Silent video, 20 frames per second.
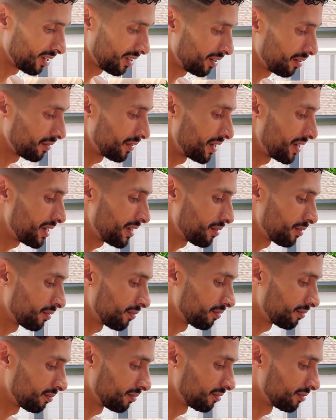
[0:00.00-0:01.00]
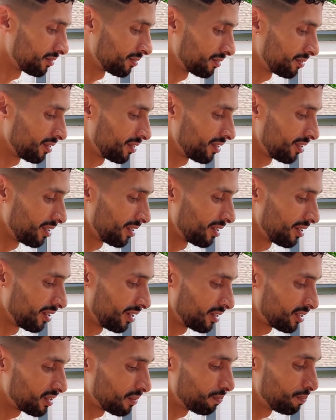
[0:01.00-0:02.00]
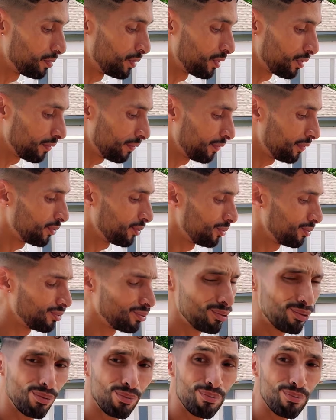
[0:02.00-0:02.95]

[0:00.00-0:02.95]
All right, it's a beautiful,